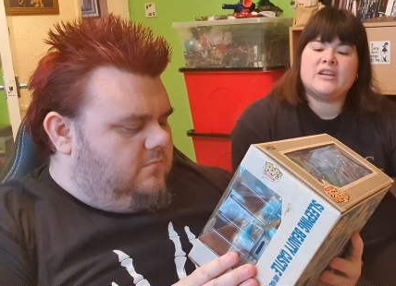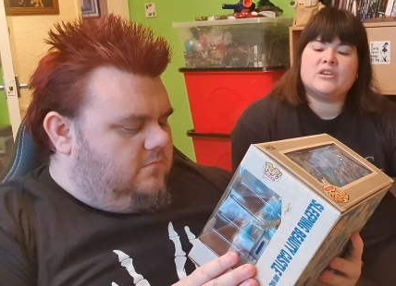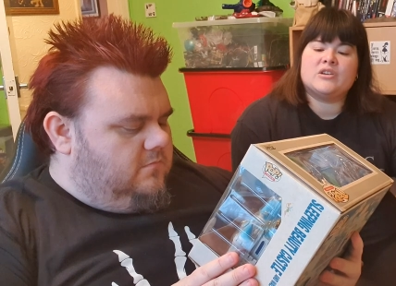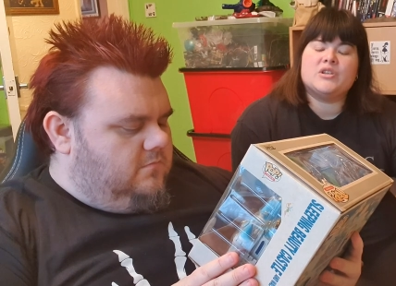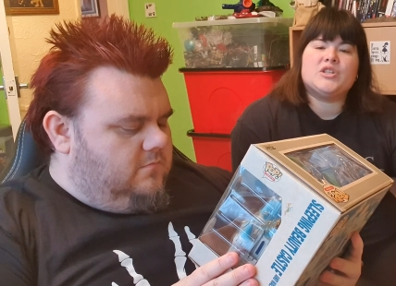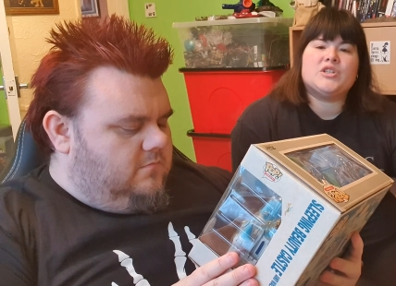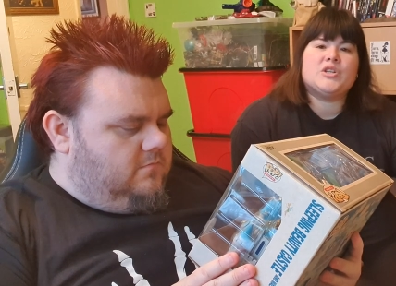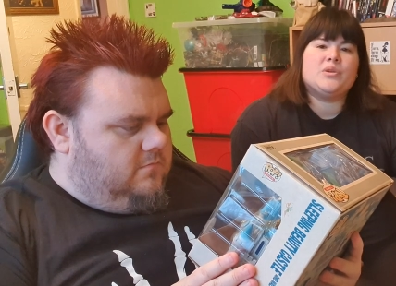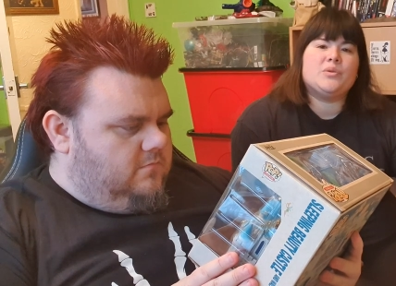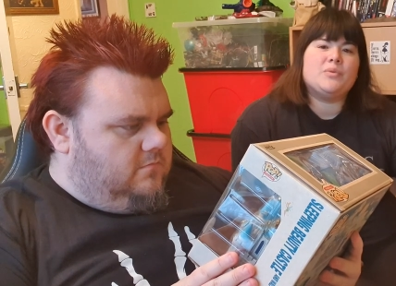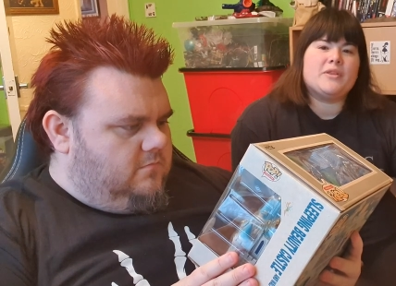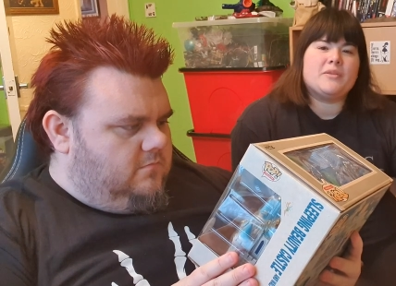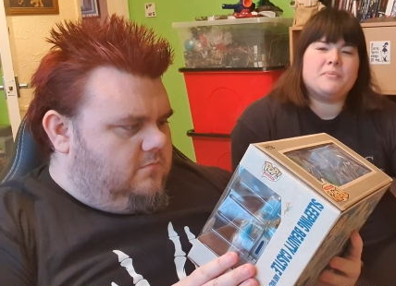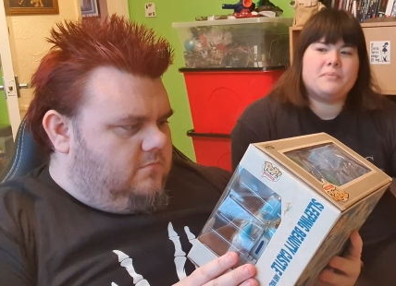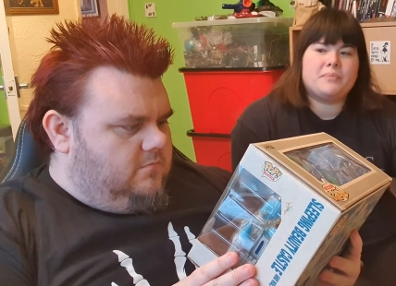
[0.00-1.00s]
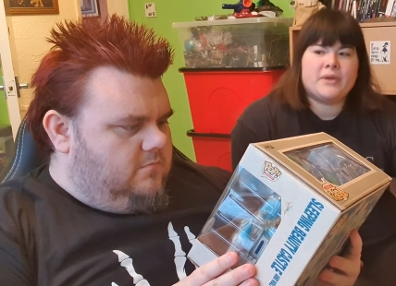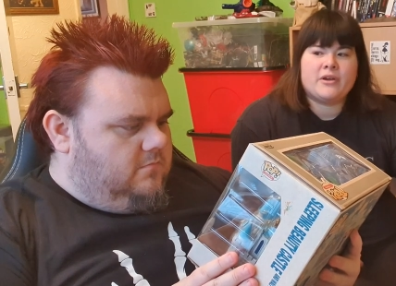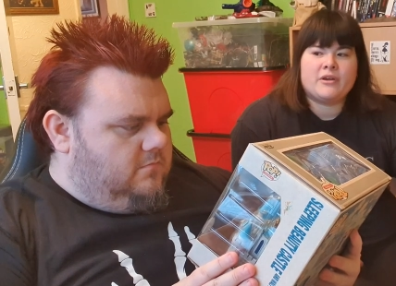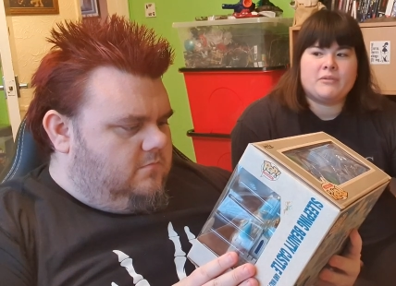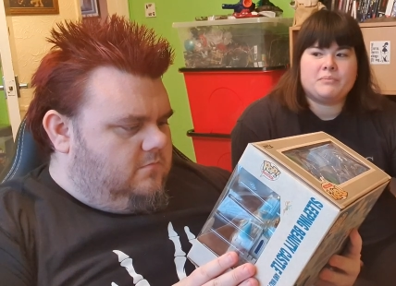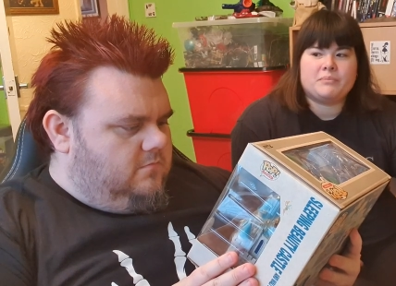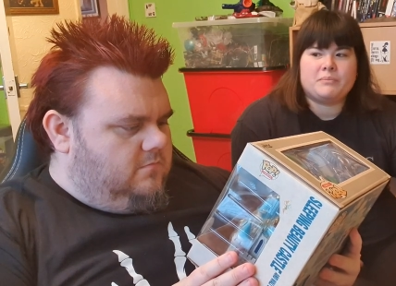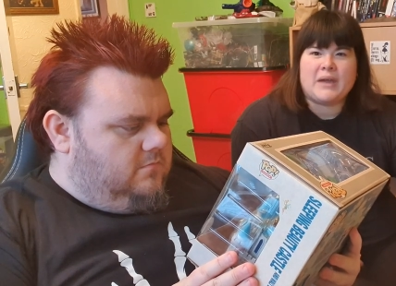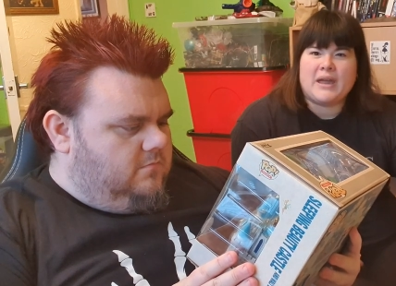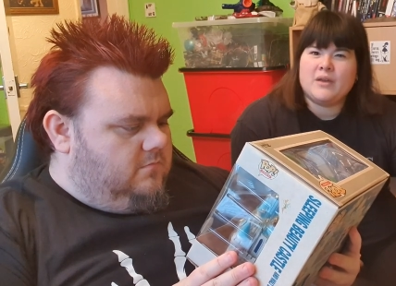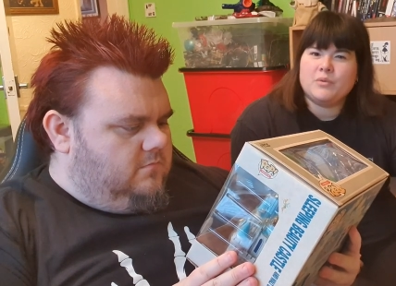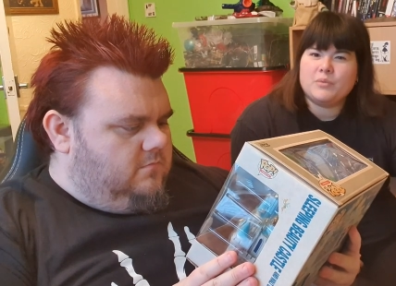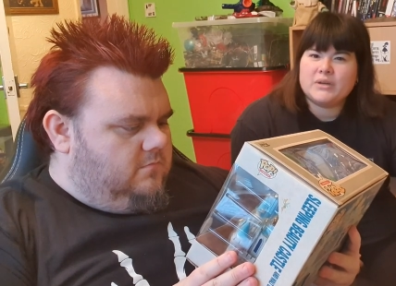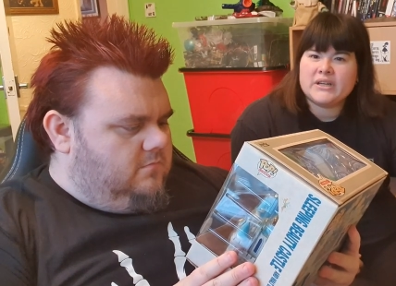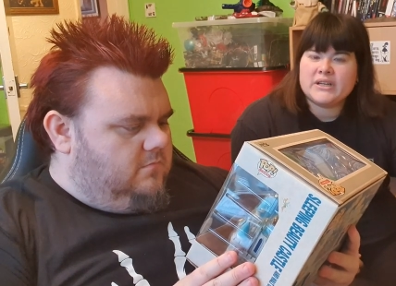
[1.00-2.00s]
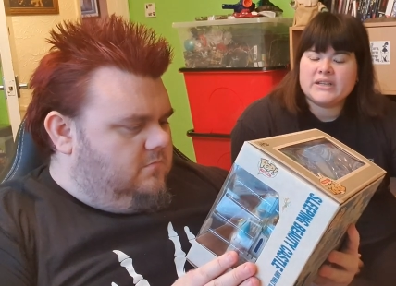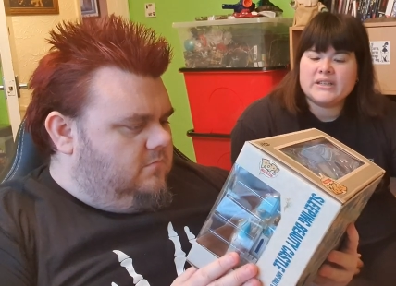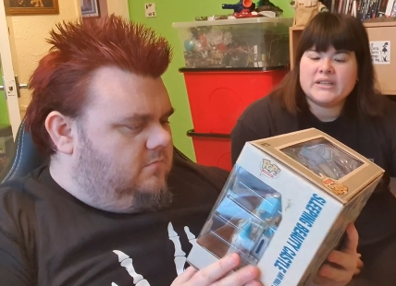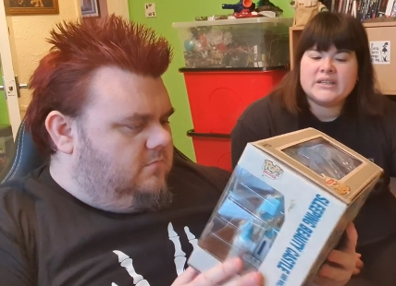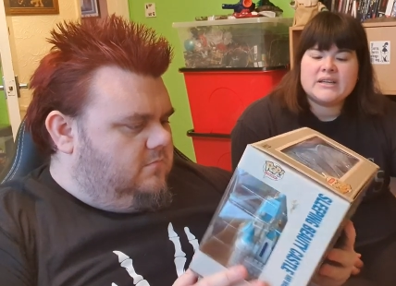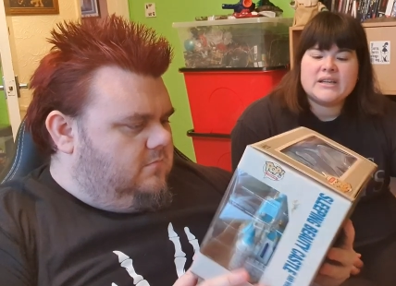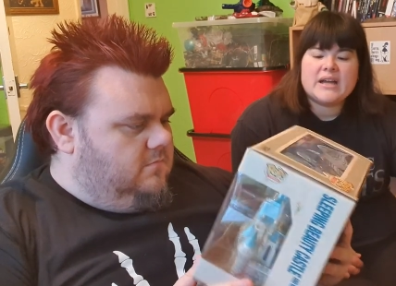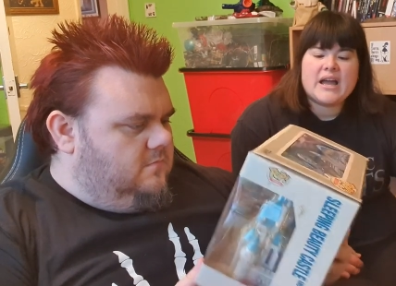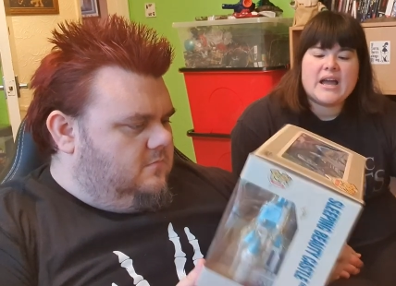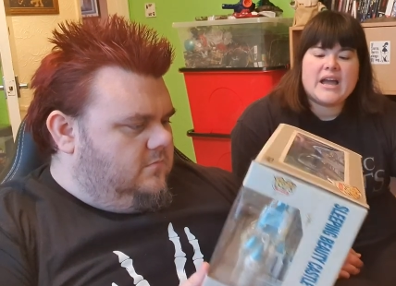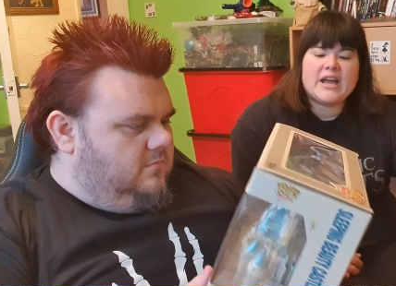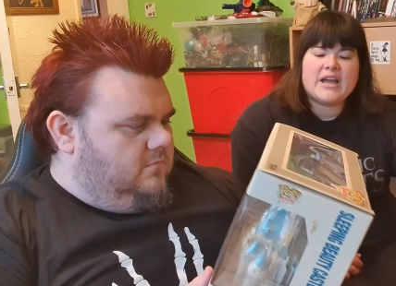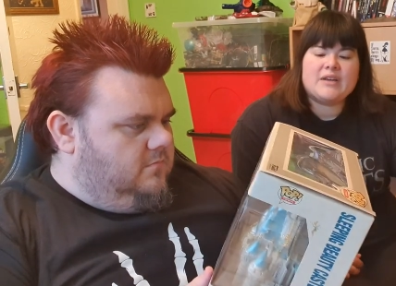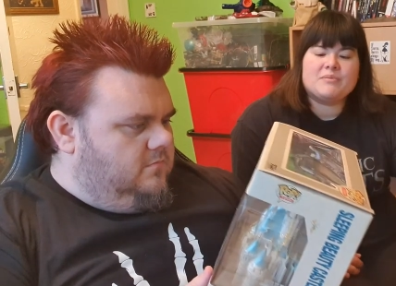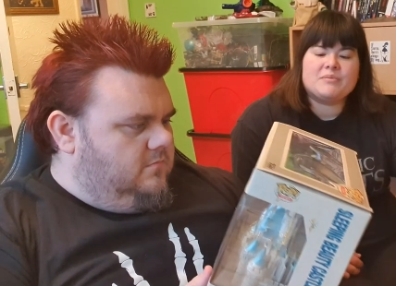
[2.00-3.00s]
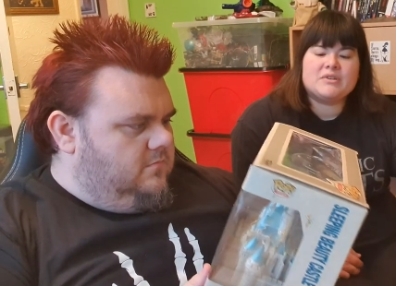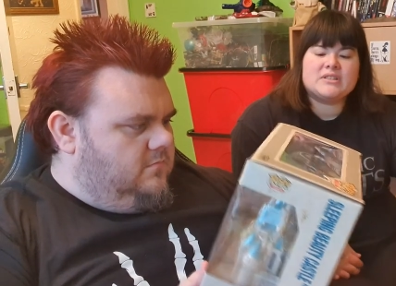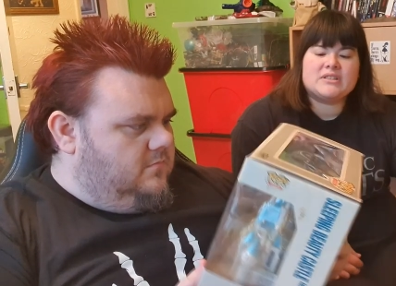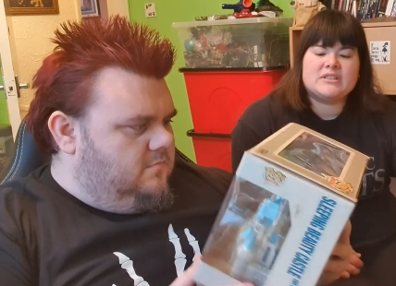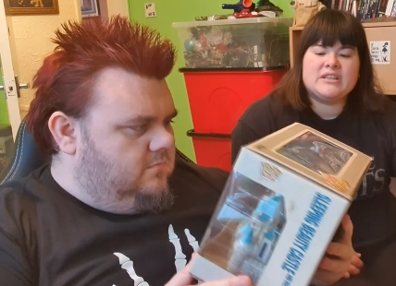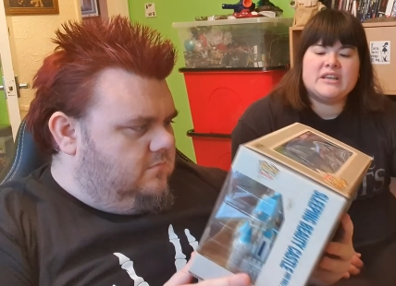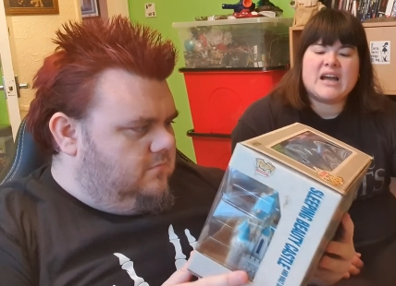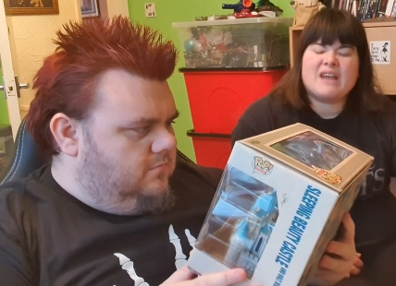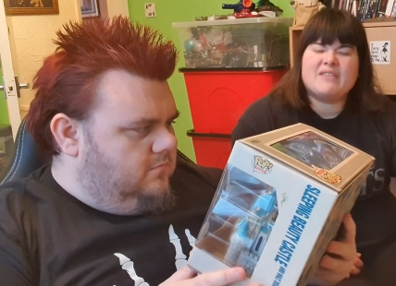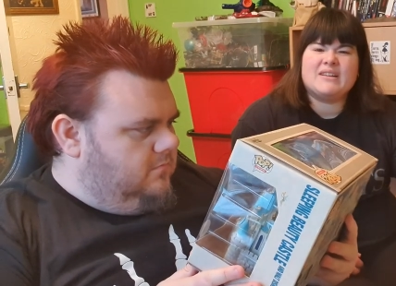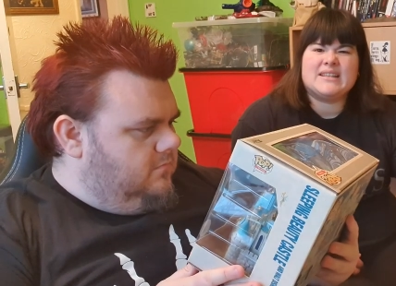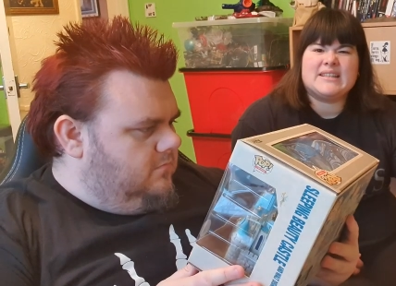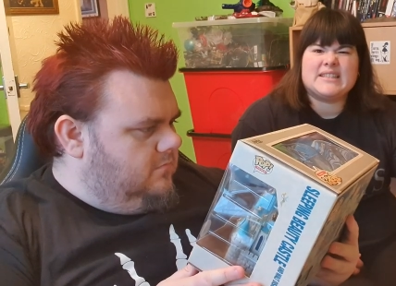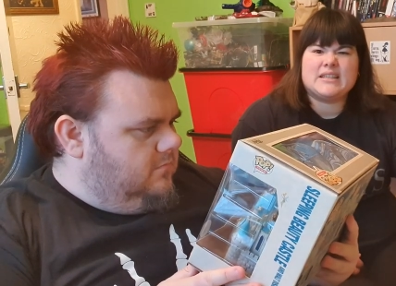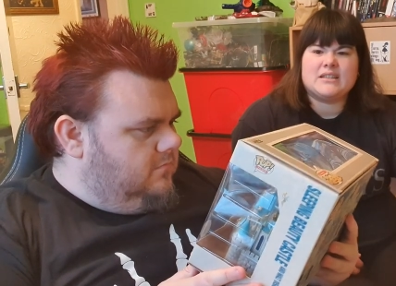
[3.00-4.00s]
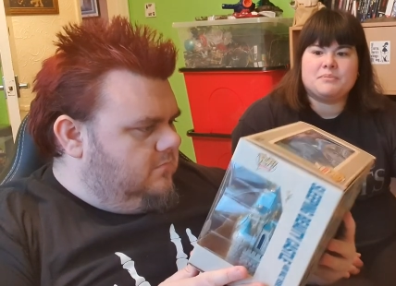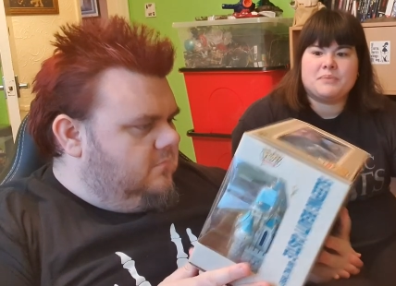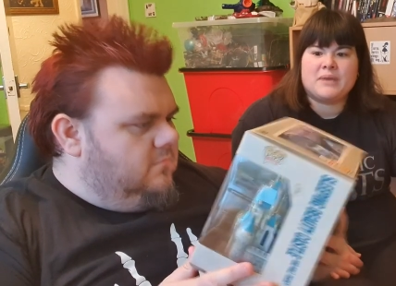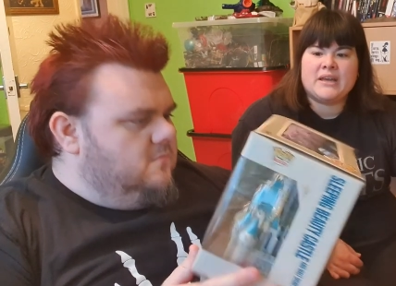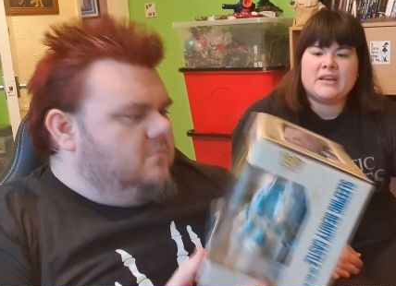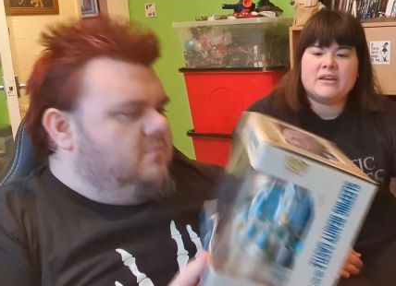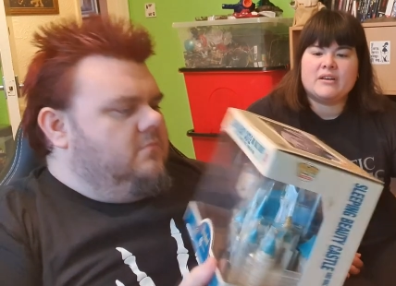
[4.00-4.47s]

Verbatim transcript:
Speaker 1: could do with a bit of paint work because um, you can't really see the pink